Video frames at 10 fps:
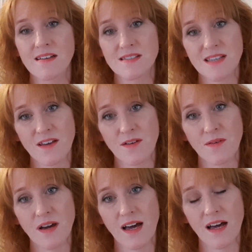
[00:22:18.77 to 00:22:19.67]

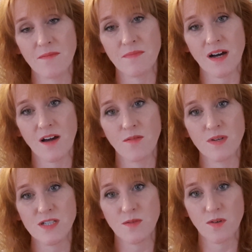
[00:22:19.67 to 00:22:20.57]
So I
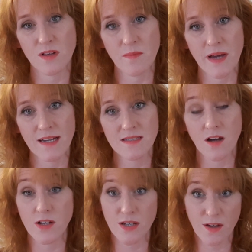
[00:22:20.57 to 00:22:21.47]
wish you all the best.
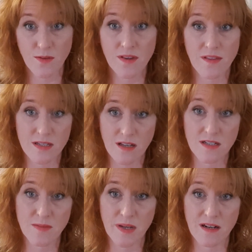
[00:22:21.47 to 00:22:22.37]
I know that there's going
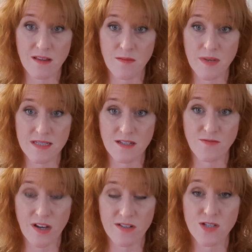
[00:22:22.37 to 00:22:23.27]
to be another message
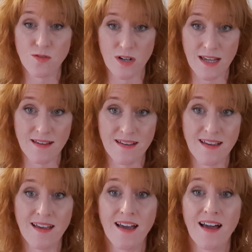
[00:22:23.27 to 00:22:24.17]
very shortly
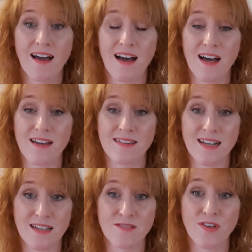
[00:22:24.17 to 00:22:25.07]
in the
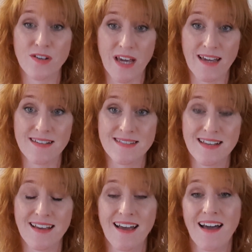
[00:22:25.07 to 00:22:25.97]
next few days,
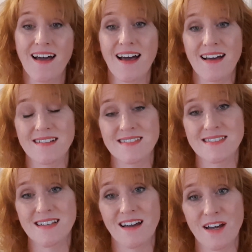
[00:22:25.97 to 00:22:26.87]

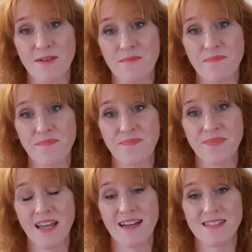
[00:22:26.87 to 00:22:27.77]
and
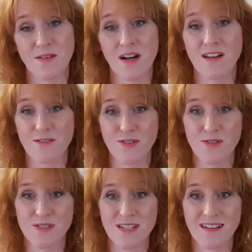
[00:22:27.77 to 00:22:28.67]
so I look
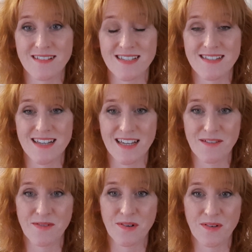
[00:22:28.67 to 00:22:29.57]
forward to seeing
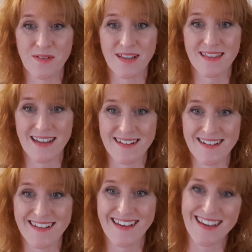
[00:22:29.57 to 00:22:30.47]
you all then
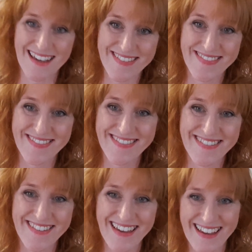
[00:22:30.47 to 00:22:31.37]
again.
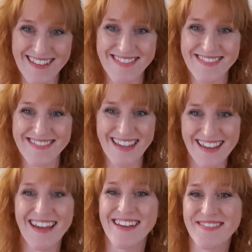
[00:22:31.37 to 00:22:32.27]
Okay, take
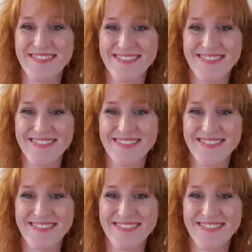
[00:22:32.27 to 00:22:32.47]
care.